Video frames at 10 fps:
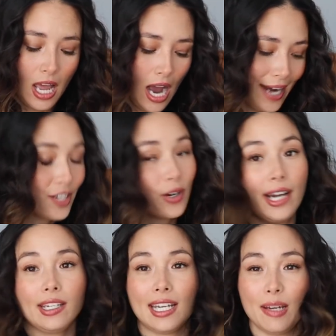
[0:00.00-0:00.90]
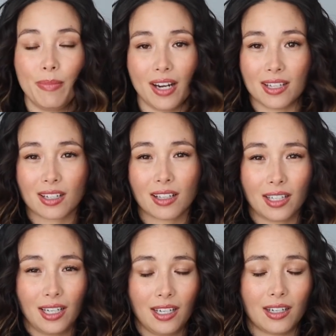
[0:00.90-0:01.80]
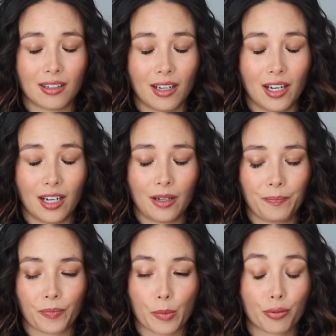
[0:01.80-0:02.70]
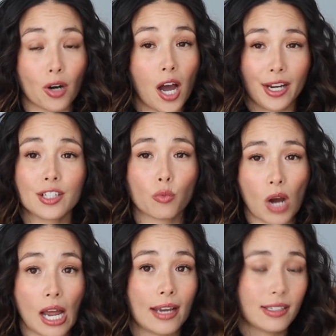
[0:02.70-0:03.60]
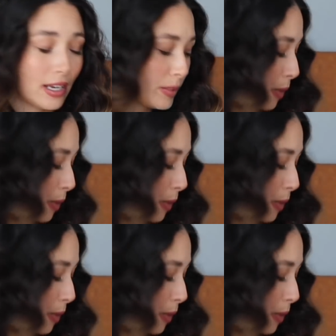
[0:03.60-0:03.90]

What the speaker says: I try to keep it as clean product-wise as